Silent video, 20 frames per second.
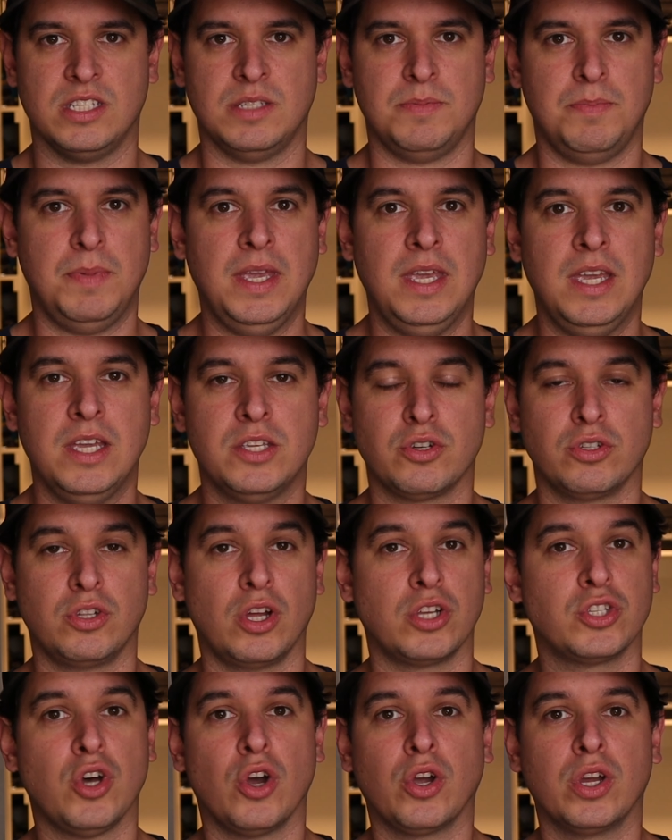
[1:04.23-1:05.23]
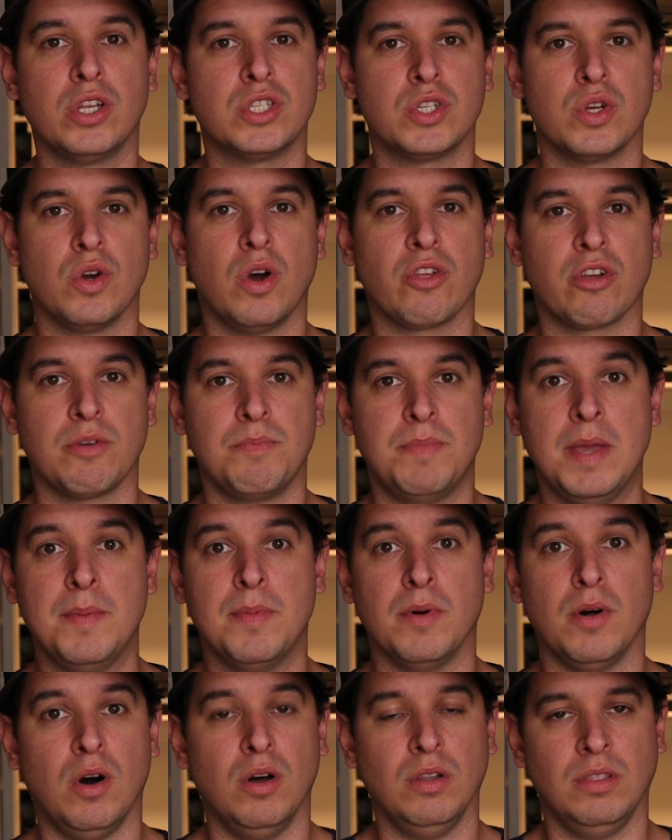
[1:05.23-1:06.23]
a speech or they're talking to other
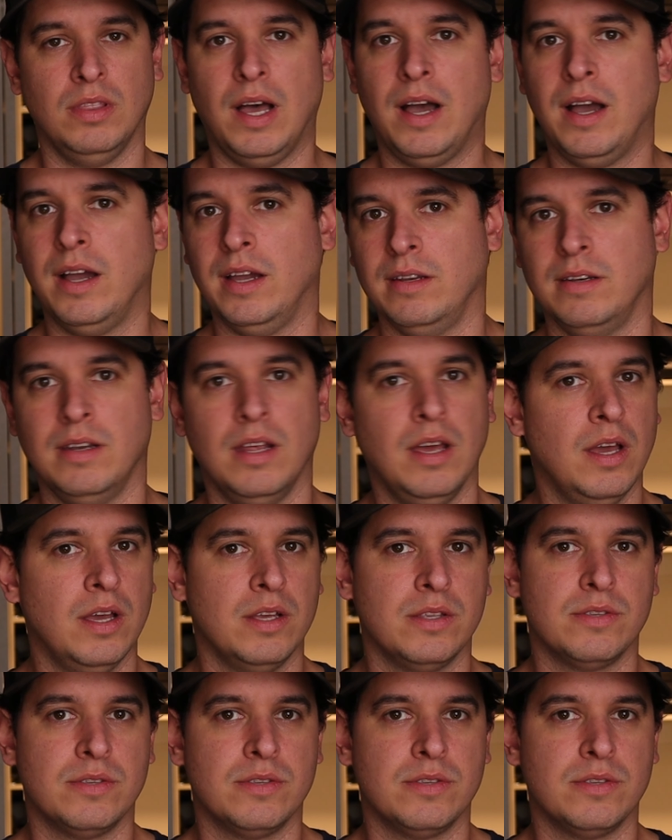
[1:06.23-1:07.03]
people online,